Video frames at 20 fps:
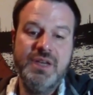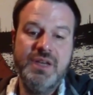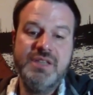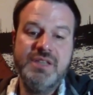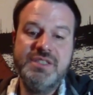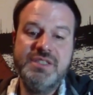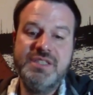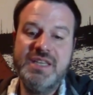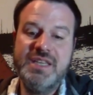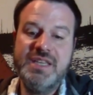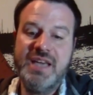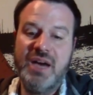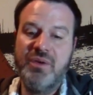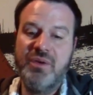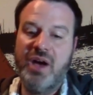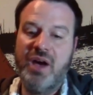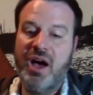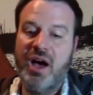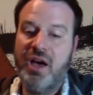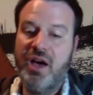seek
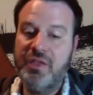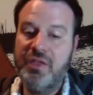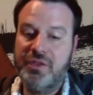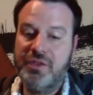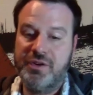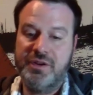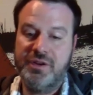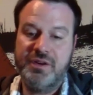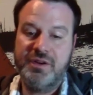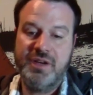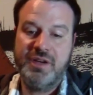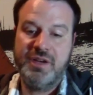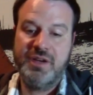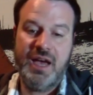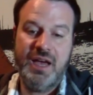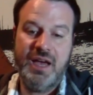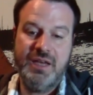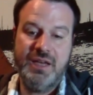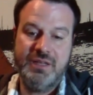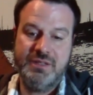out other
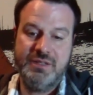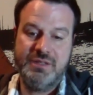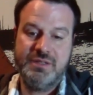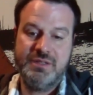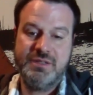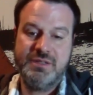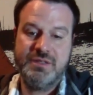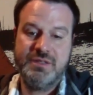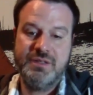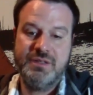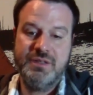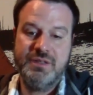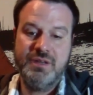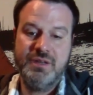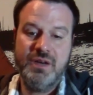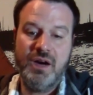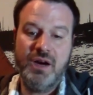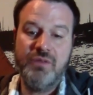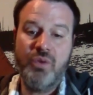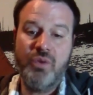kinds
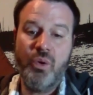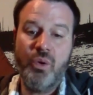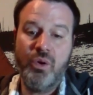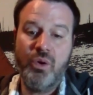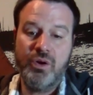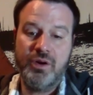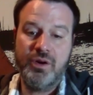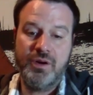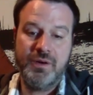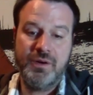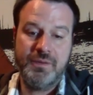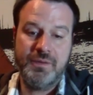of horror.